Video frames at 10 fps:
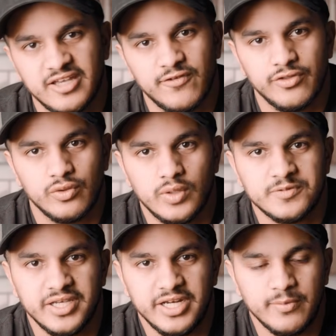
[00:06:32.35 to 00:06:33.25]
knife on their
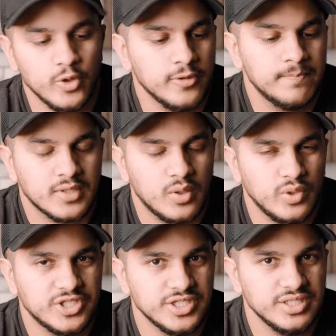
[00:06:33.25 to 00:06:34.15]
website anymore,
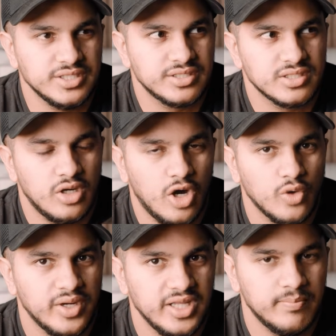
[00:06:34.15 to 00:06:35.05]
which is
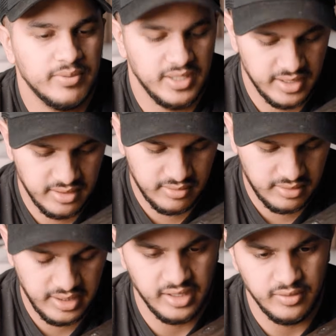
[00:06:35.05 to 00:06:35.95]
already a big
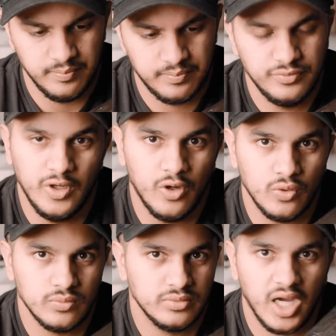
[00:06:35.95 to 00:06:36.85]
kind of
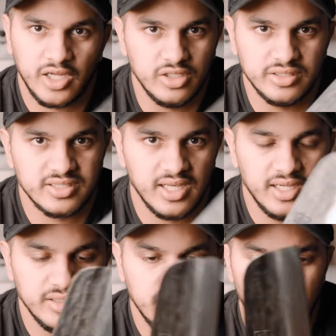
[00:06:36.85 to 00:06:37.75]
not good
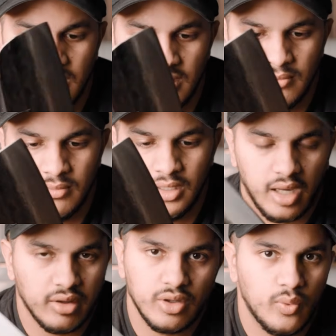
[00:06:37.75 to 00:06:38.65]
sign. I
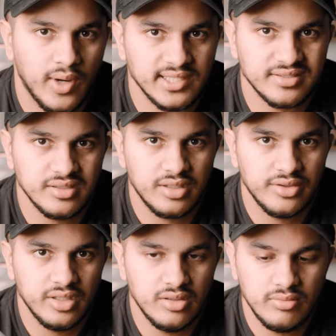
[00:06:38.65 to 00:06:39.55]
don't know why it's not
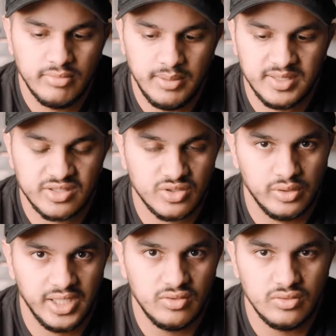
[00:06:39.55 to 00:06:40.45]
on there. Maybe it's
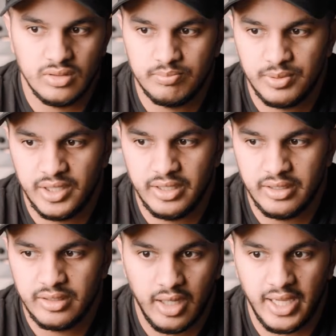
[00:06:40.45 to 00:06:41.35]
sold out,
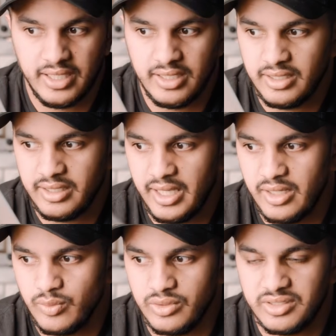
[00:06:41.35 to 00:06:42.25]
but I
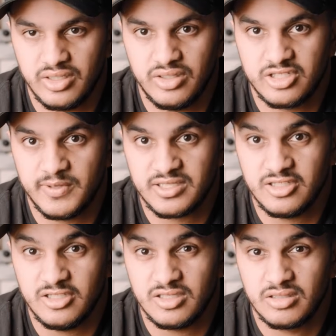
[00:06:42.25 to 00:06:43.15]
can't really tell you the specs
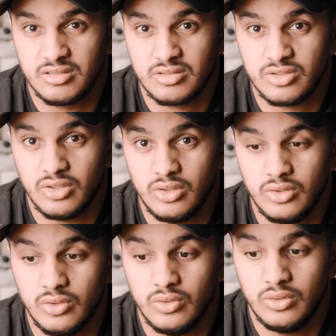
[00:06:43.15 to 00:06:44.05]
of these.
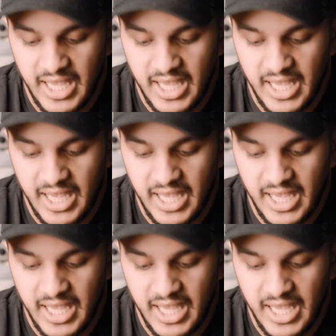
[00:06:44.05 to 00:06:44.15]
So